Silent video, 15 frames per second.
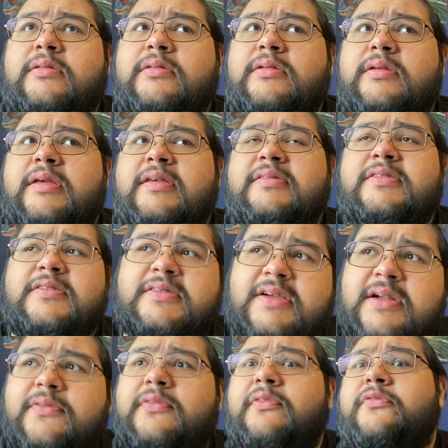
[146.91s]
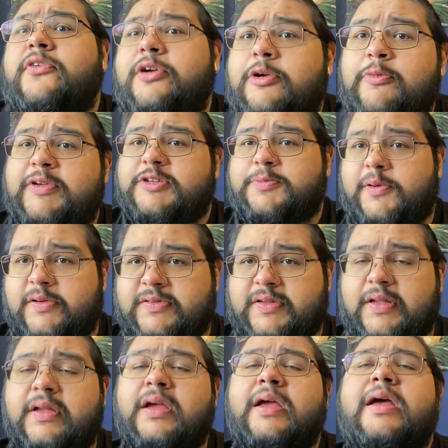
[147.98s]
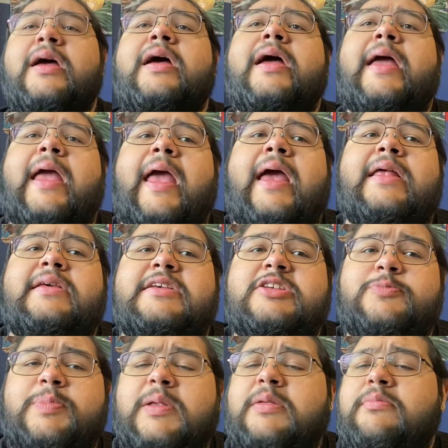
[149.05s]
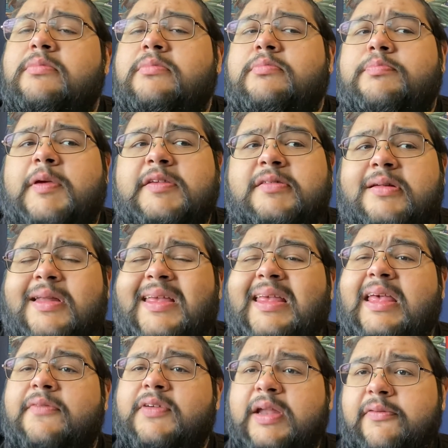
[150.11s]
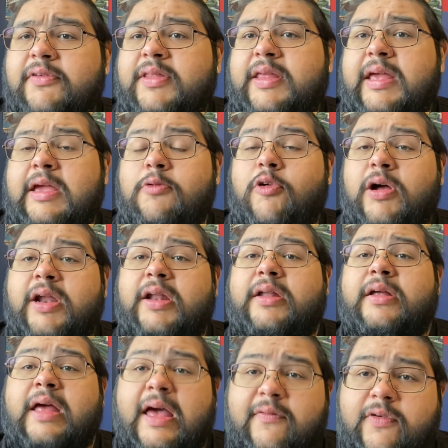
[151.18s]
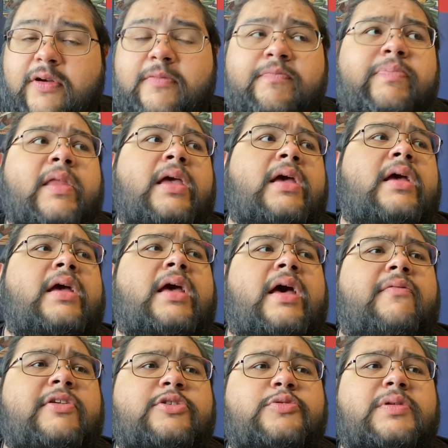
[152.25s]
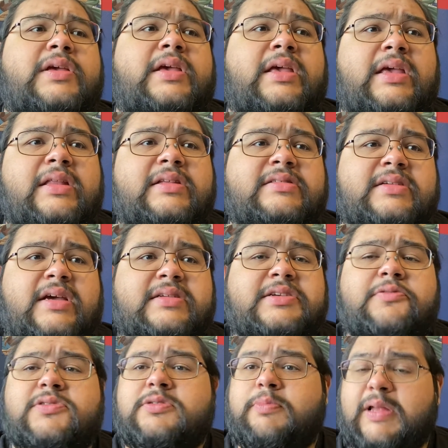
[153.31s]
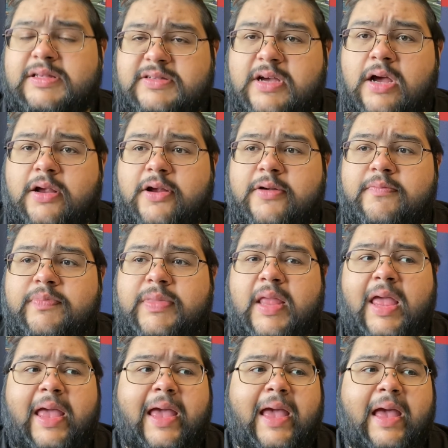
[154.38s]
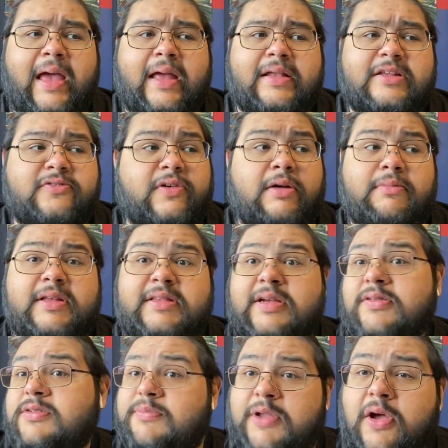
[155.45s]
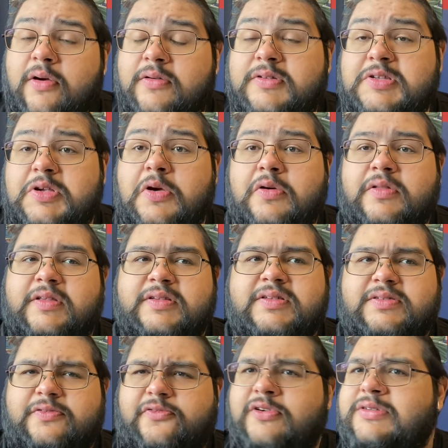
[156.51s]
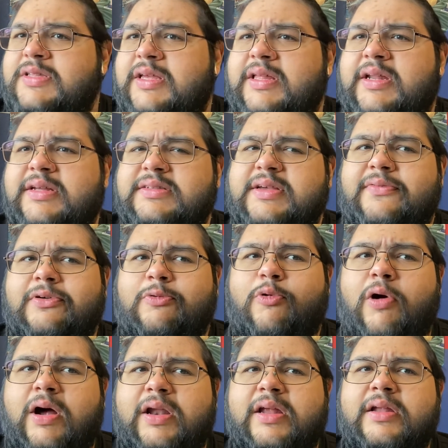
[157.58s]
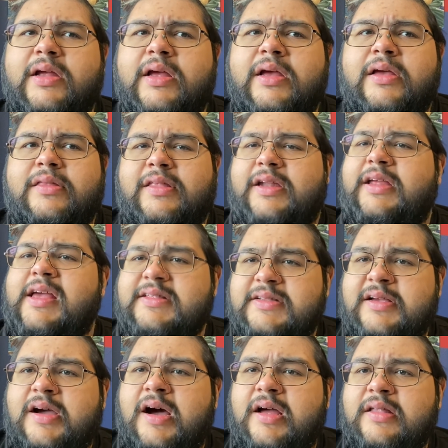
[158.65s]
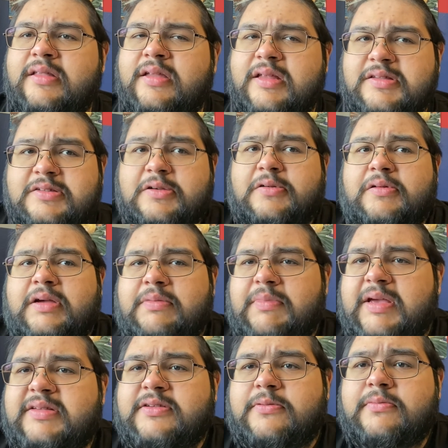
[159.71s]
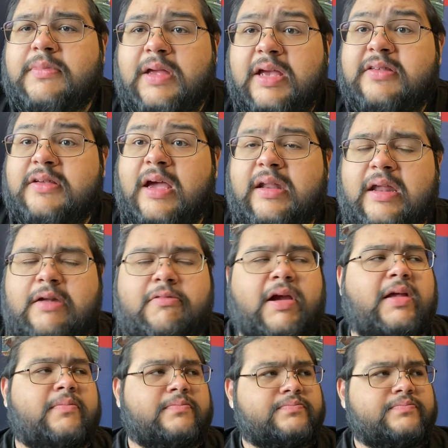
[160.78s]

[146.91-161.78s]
He's the son of a very rich person, and he's been basically given everything he wanted ever. Eventually, he decides he wants to play soccer, and his family tells him no. So this is the first thing that he's ever wanted that he hasn't gotten, and so it makes him excited, right?